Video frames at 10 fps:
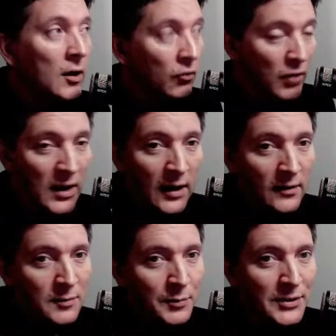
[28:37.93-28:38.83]
regained
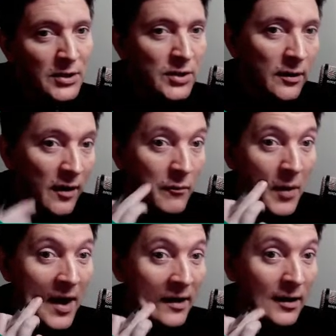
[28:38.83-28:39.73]
his position at left
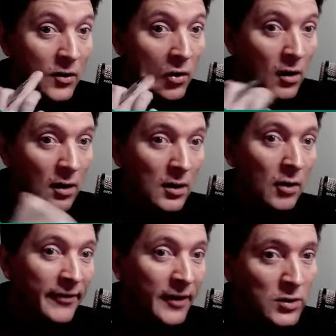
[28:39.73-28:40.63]
back and got a cup
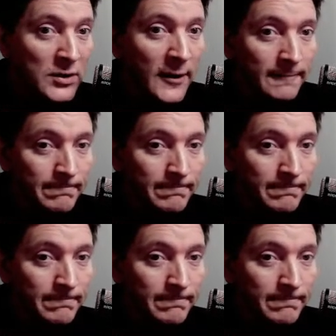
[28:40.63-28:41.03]
final start.